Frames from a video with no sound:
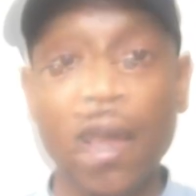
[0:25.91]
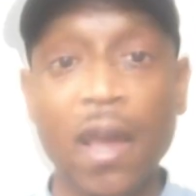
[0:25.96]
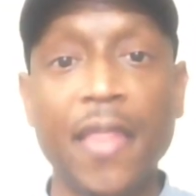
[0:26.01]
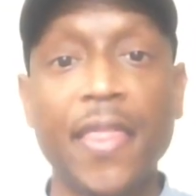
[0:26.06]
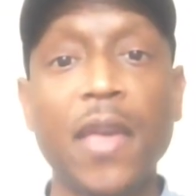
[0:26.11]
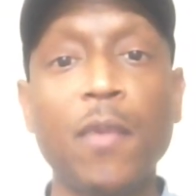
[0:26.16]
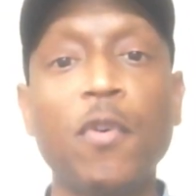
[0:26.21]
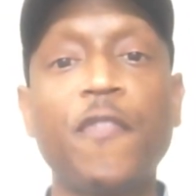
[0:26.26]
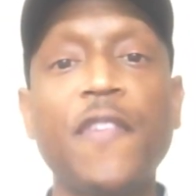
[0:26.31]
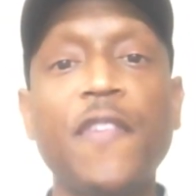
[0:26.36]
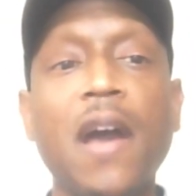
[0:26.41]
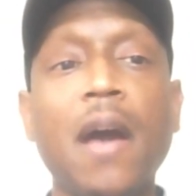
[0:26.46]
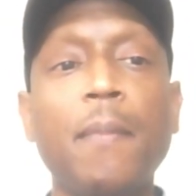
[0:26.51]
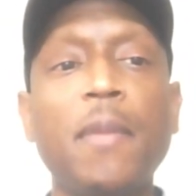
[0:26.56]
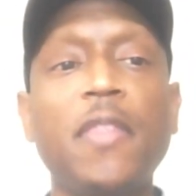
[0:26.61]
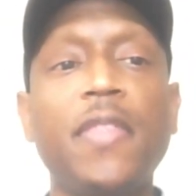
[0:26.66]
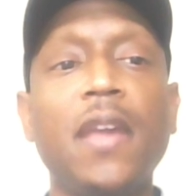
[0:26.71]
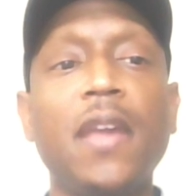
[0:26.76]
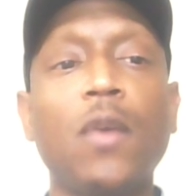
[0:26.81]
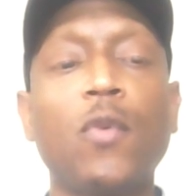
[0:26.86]
They will find me
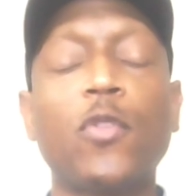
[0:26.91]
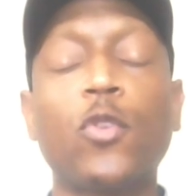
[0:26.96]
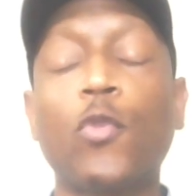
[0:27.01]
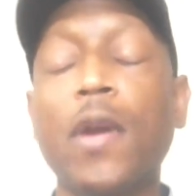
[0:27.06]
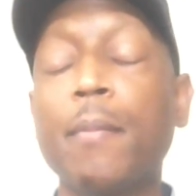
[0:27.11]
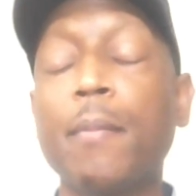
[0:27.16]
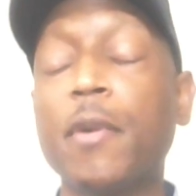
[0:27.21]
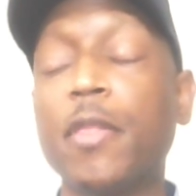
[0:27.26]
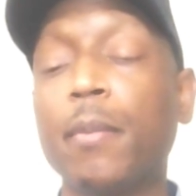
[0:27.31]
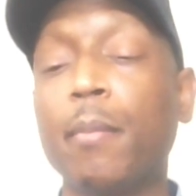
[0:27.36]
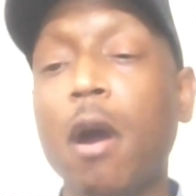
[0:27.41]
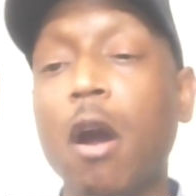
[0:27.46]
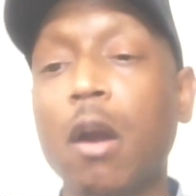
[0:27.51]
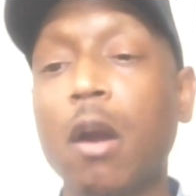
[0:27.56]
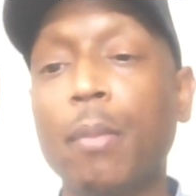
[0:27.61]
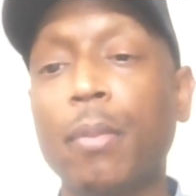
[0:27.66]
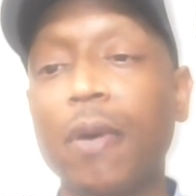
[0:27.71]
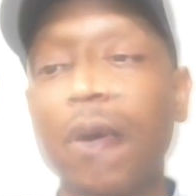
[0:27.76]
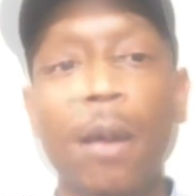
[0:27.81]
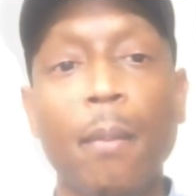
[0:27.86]
there with Grandmother
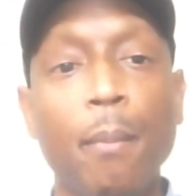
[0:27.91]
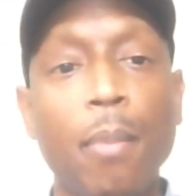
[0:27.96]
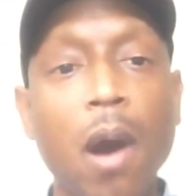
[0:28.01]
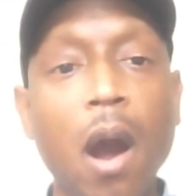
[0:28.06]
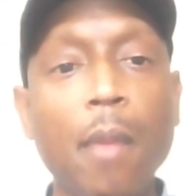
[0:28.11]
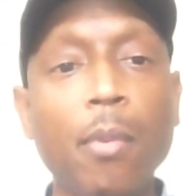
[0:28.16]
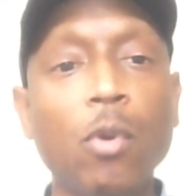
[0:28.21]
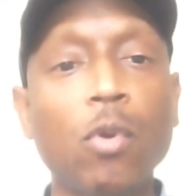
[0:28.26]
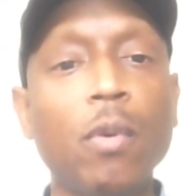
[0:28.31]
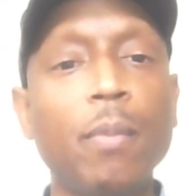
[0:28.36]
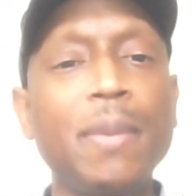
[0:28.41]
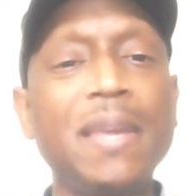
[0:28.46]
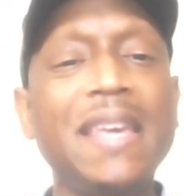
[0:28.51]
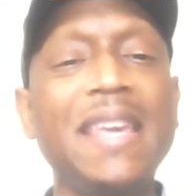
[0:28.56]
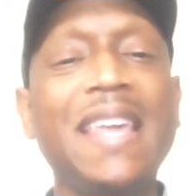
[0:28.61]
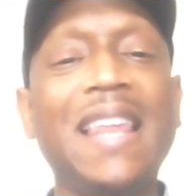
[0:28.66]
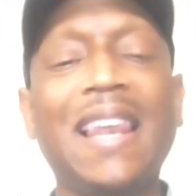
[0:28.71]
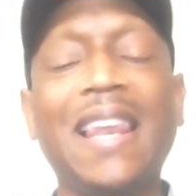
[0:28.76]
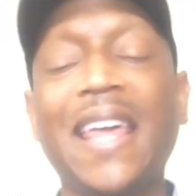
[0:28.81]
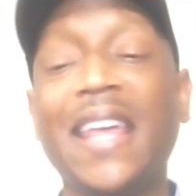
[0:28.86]
Barbara. Barbara will be
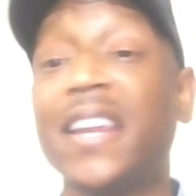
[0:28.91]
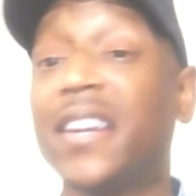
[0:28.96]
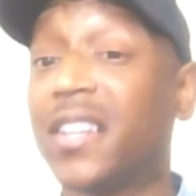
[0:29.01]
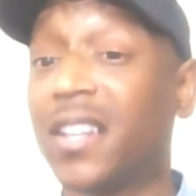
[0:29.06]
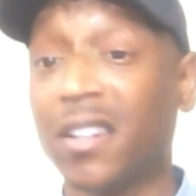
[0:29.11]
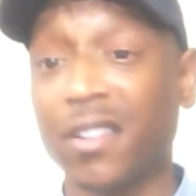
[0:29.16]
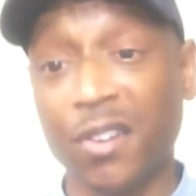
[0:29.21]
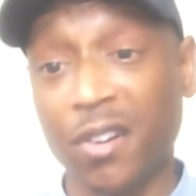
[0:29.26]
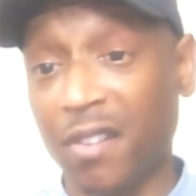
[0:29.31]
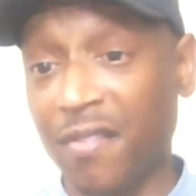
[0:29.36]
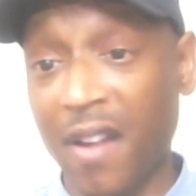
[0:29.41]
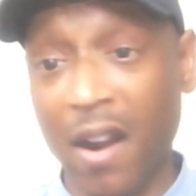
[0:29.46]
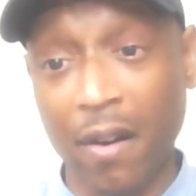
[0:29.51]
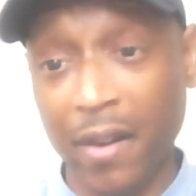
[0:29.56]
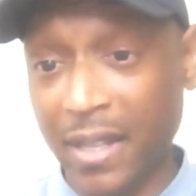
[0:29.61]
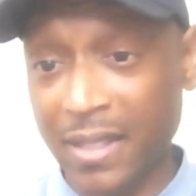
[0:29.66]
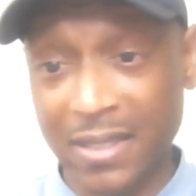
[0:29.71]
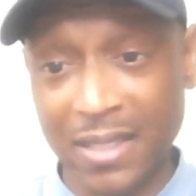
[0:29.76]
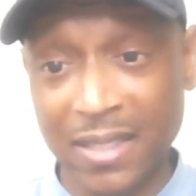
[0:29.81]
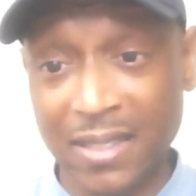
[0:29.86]
elated to learn of our
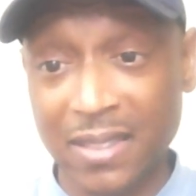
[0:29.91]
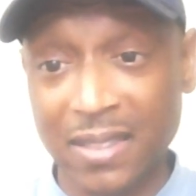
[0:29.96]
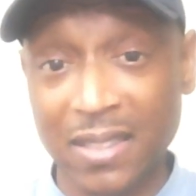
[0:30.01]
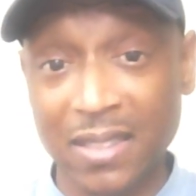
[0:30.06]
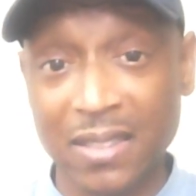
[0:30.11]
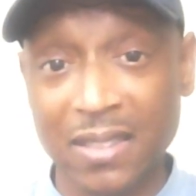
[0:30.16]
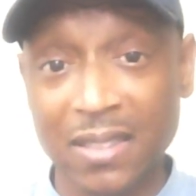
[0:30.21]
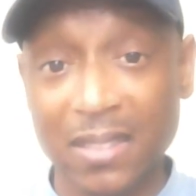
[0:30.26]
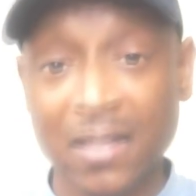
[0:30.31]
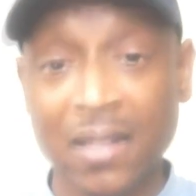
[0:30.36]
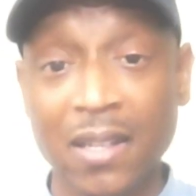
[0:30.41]
existence.